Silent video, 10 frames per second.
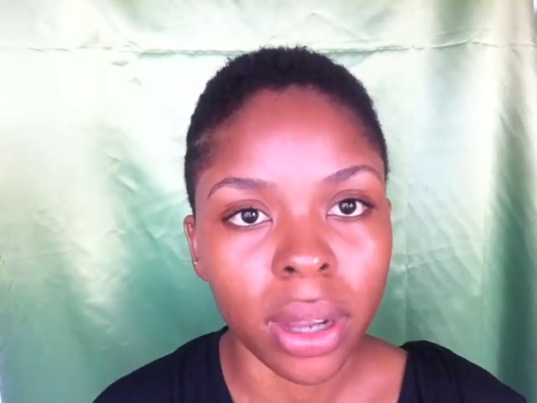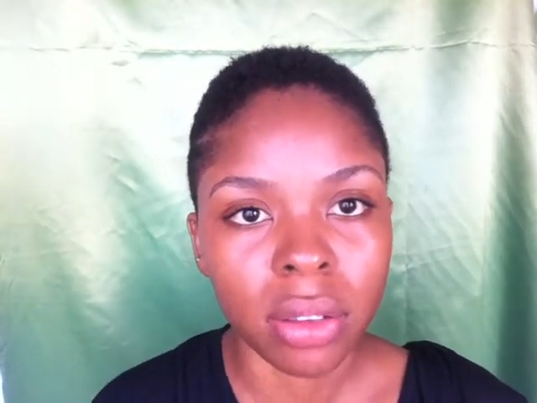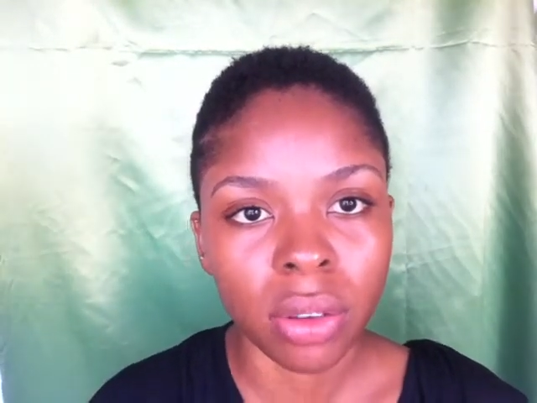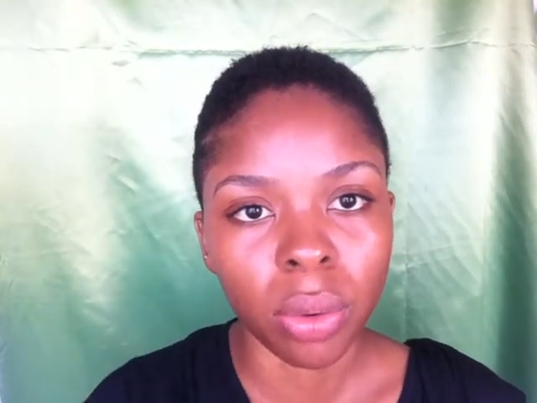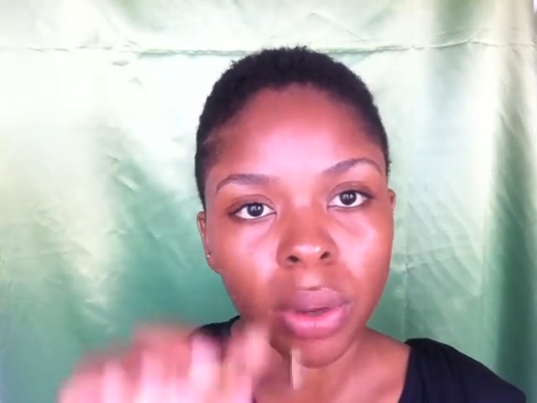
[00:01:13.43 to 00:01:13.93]
and
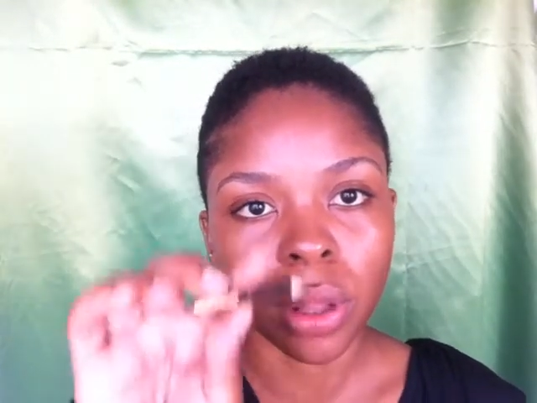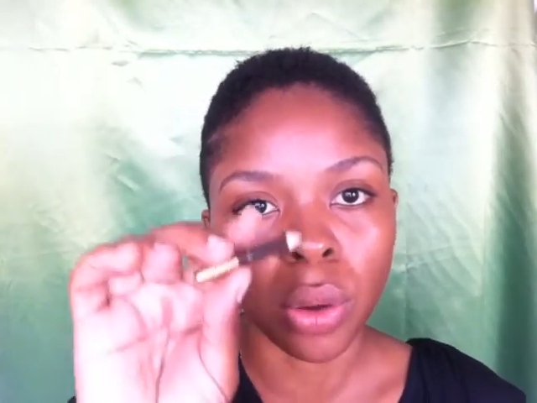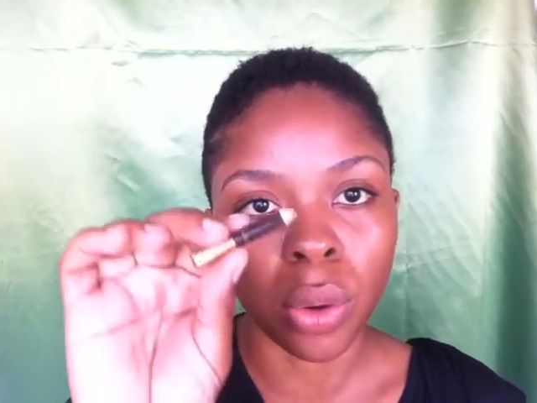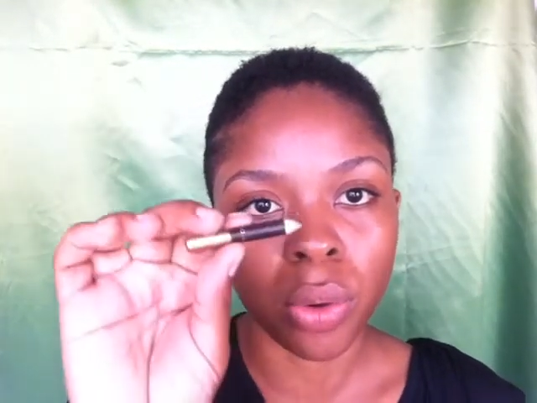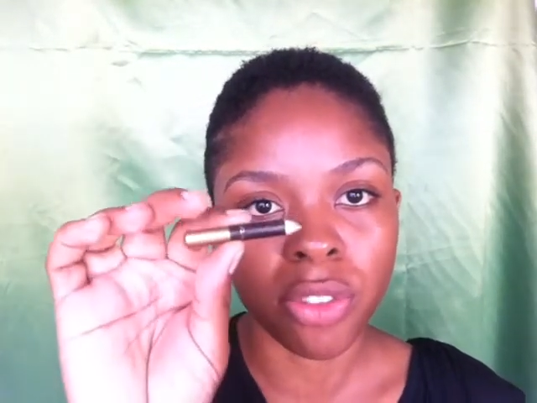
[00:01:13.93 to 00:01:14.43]
so
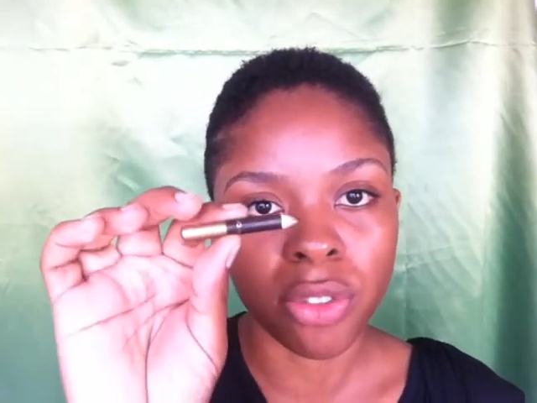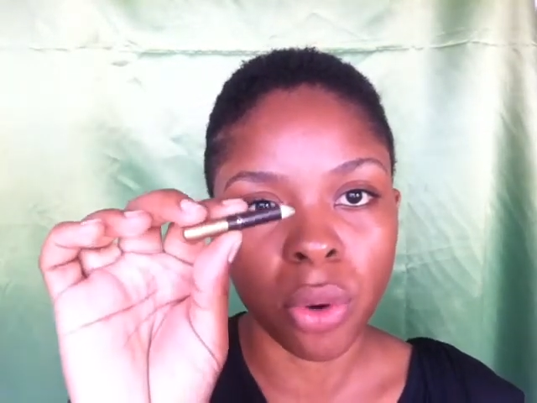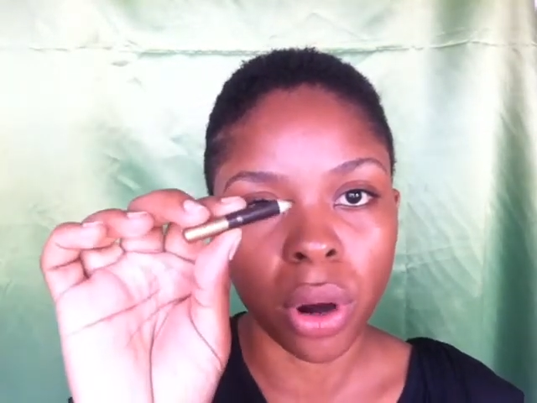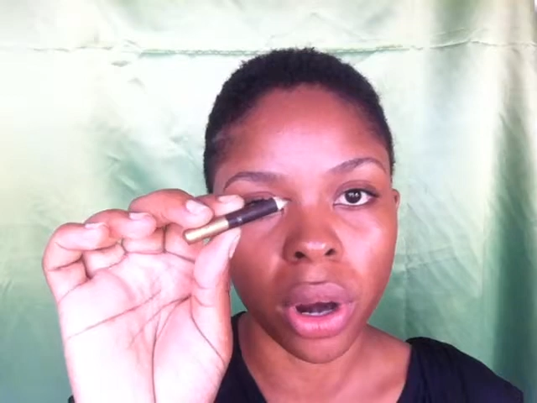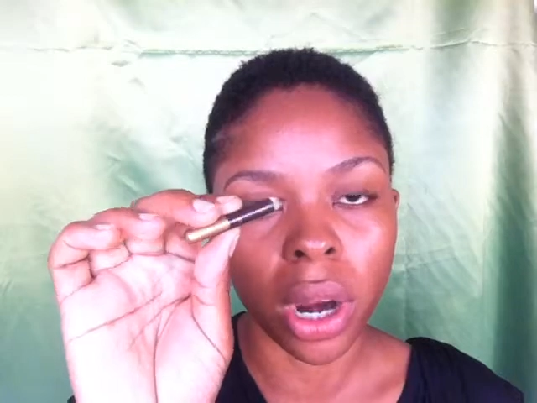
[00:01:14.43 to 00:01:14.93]
we'll go
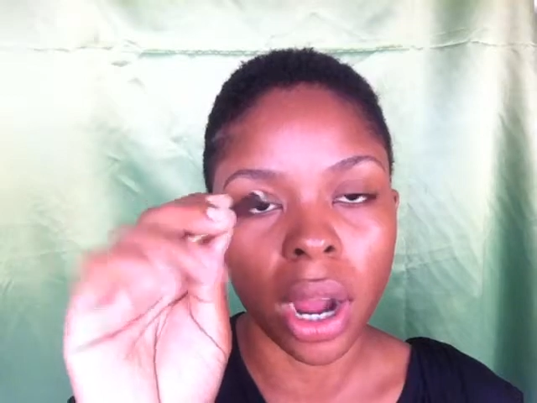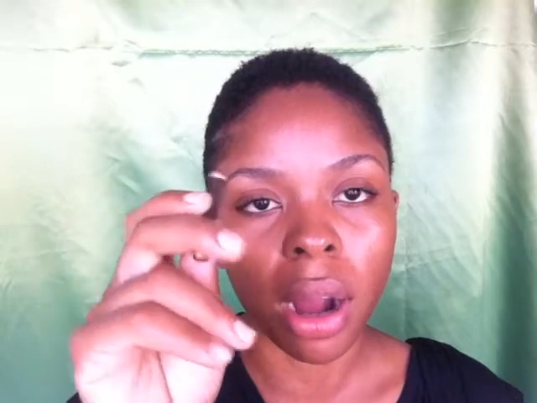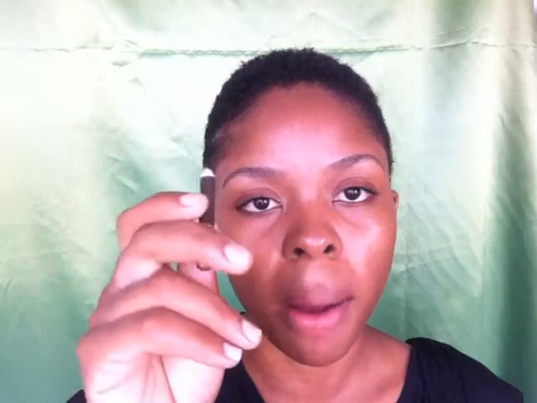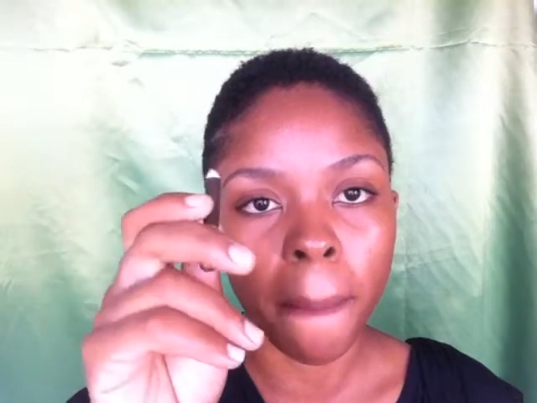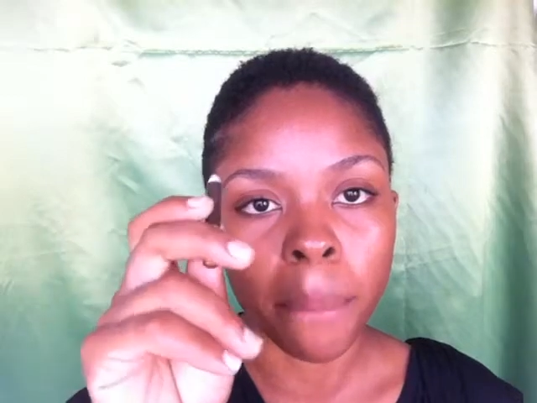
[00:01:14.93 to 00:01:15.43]
for
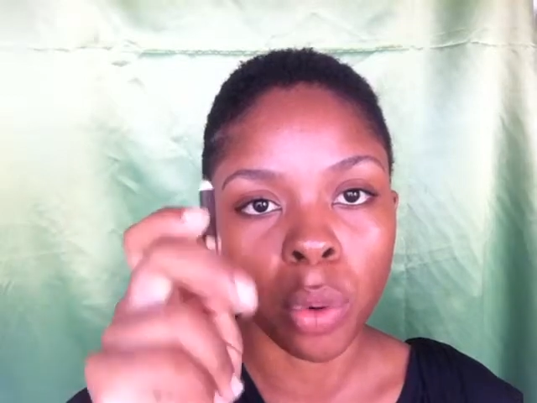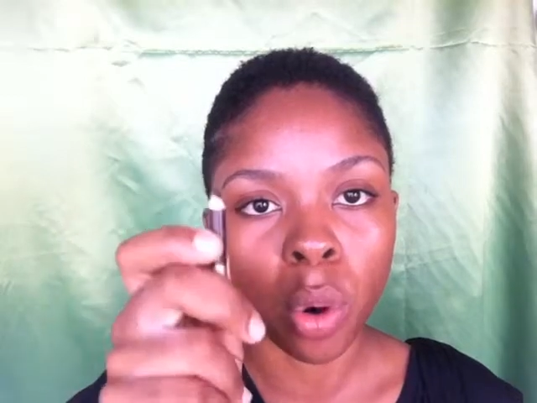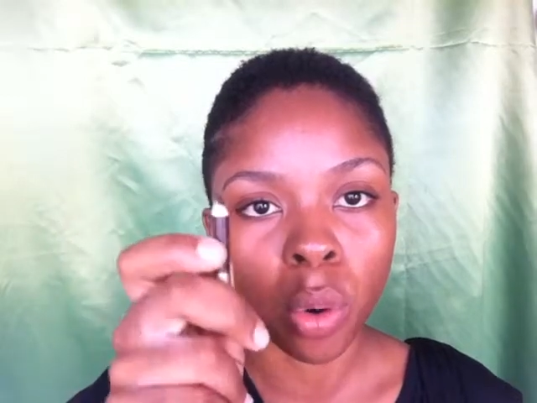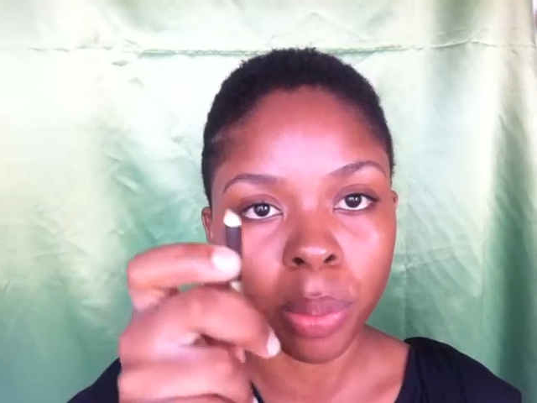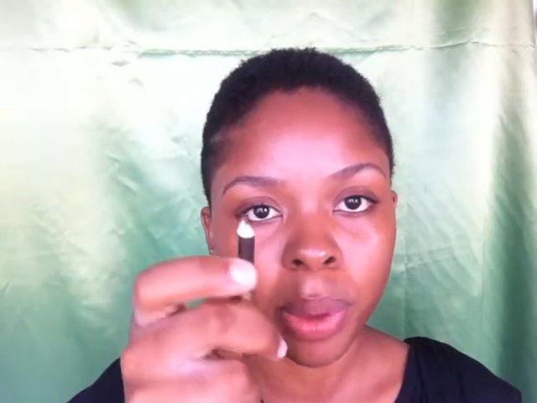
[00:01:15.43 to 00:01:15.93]
a
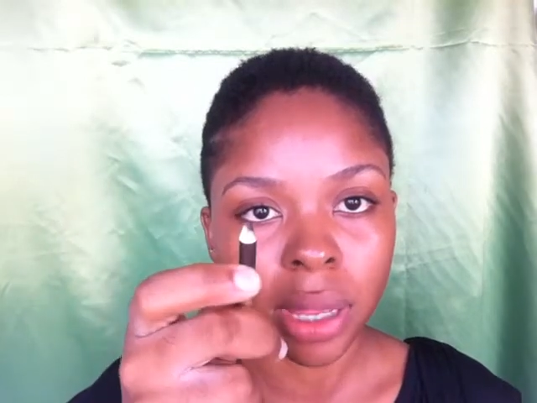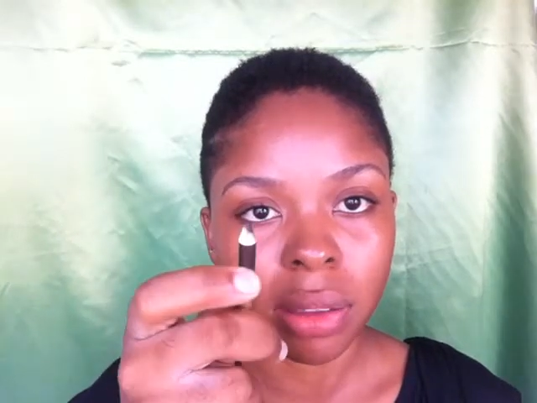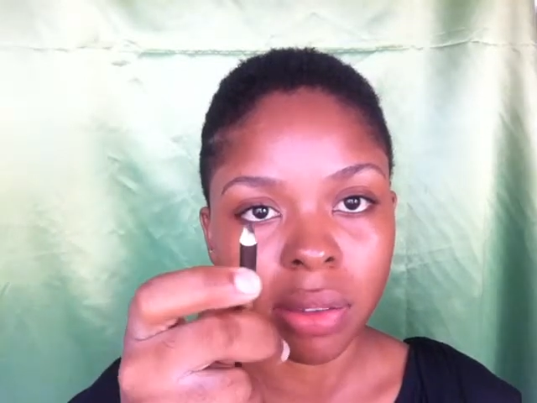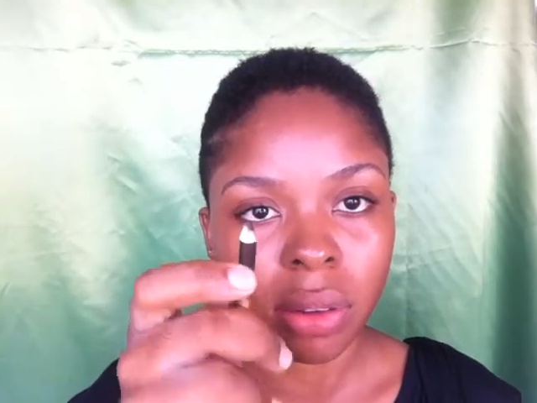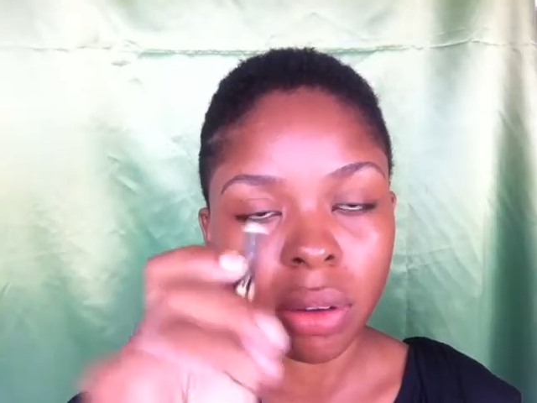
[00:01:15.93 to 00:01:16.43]
brown
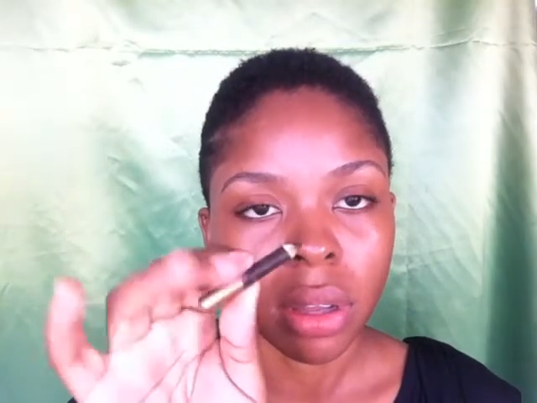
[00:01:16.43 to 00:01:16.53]
pencil.